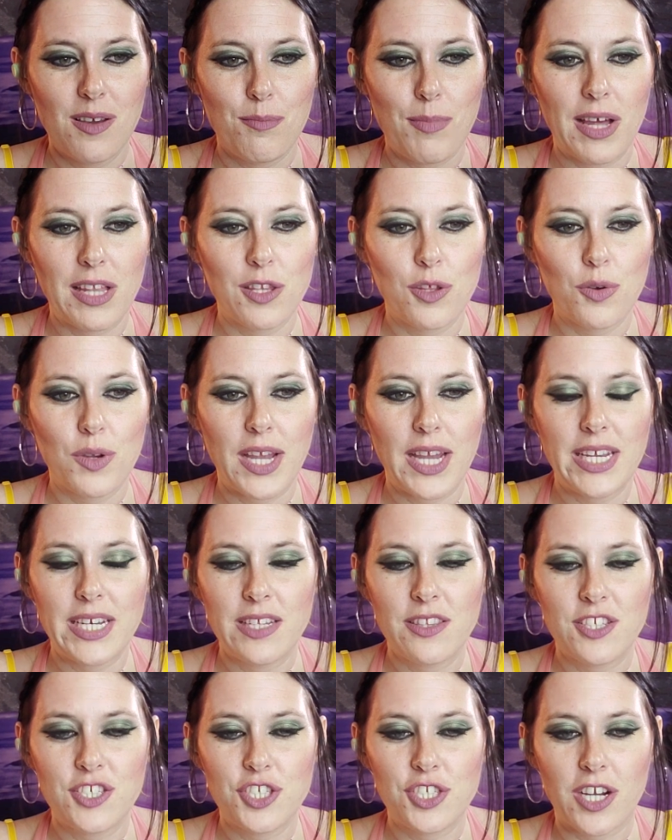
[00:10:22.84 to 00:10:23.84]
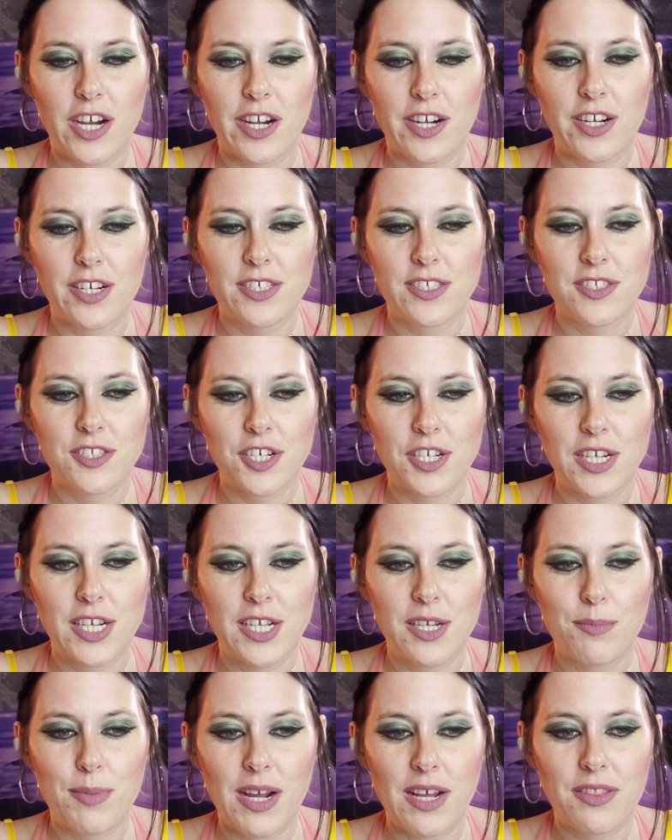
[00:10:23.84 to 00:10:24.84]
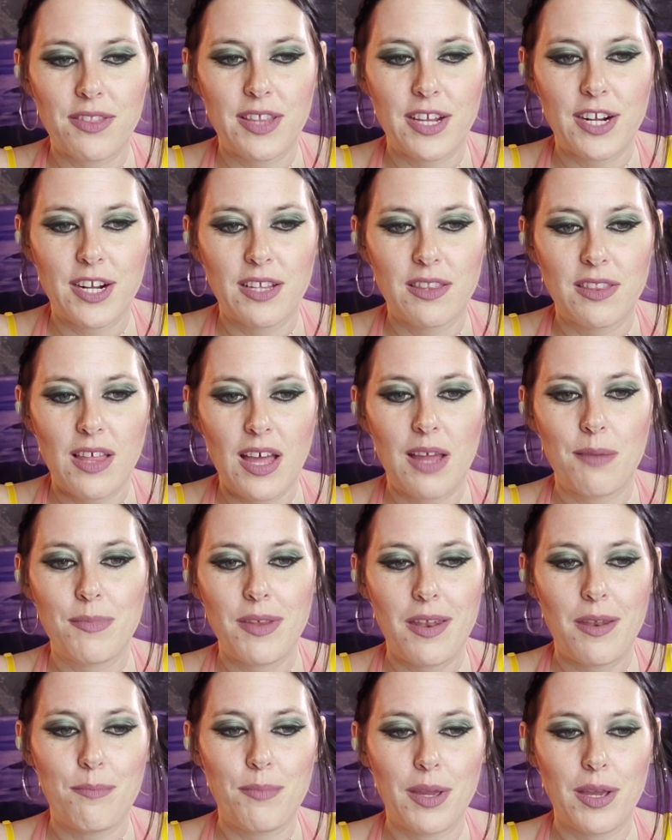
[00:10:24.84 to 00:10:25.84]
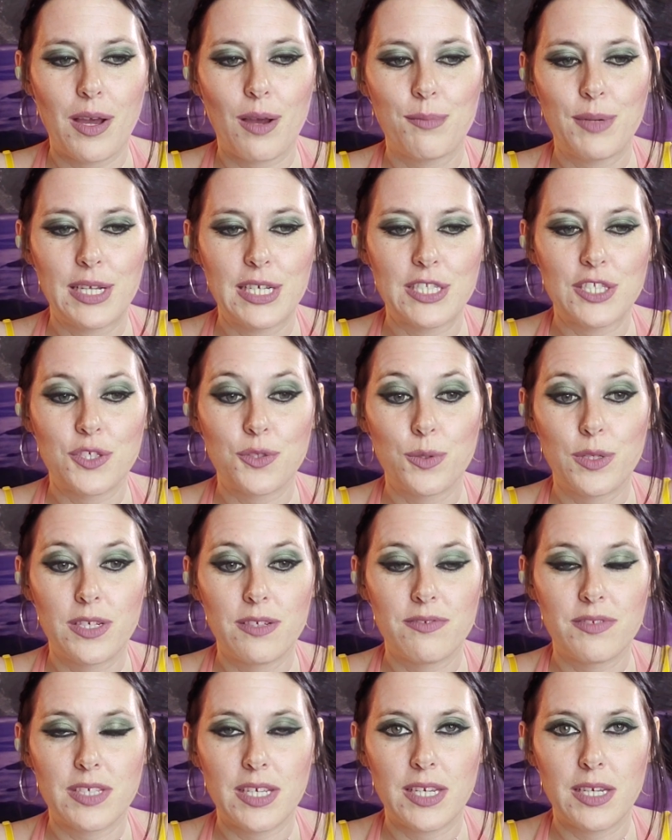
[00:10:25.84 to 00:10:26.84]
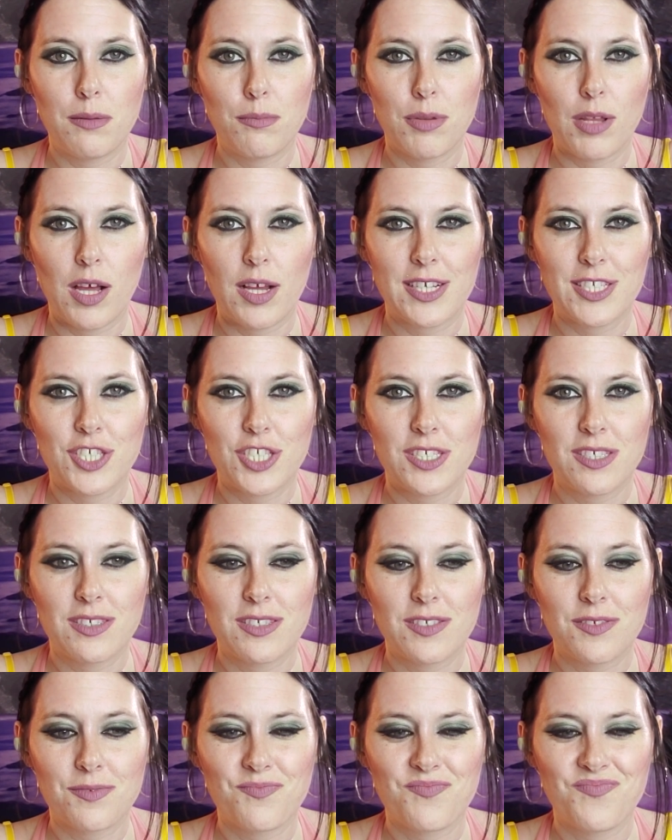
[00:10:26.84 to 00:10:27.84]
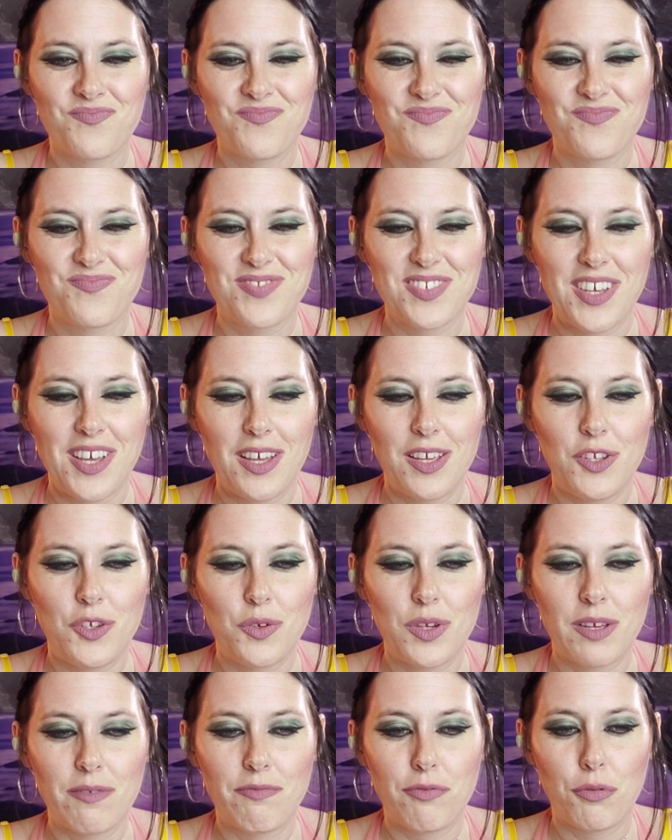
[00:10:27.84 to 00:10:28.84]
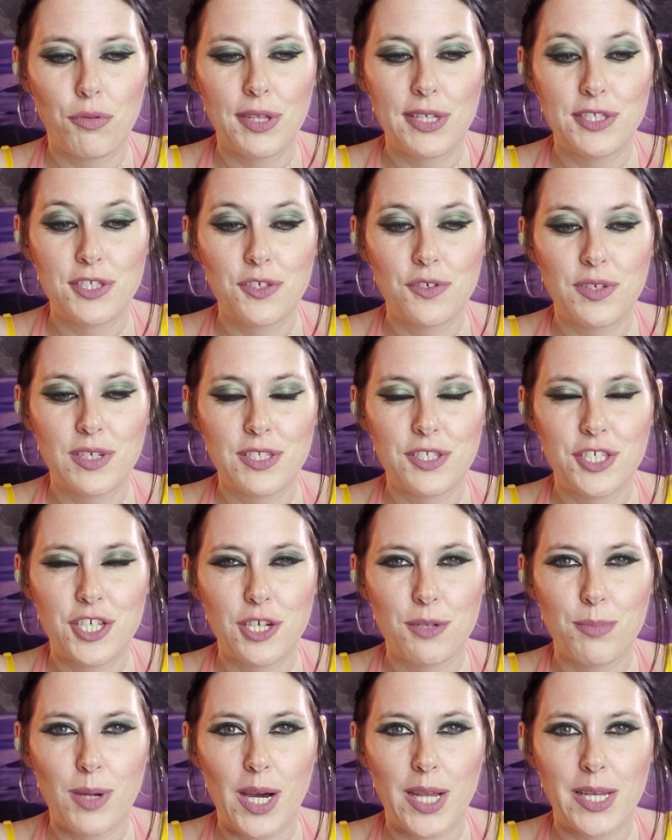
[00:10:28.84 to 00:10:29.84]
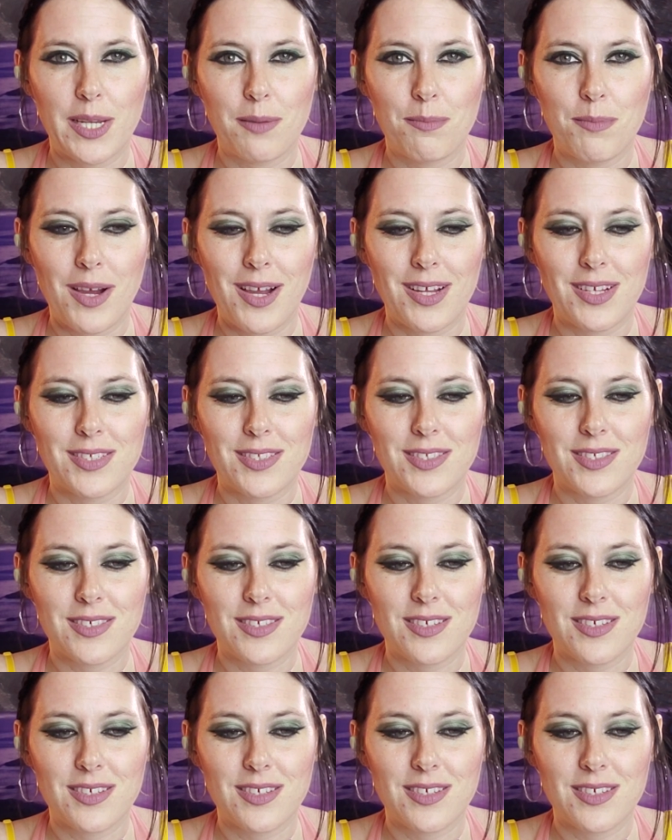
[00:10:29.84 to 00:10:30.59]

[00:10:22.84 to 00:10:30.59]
By locating the chakras, learning about their alignment, and becoming intuitive to any blockages, you can fully tune into your body and mind.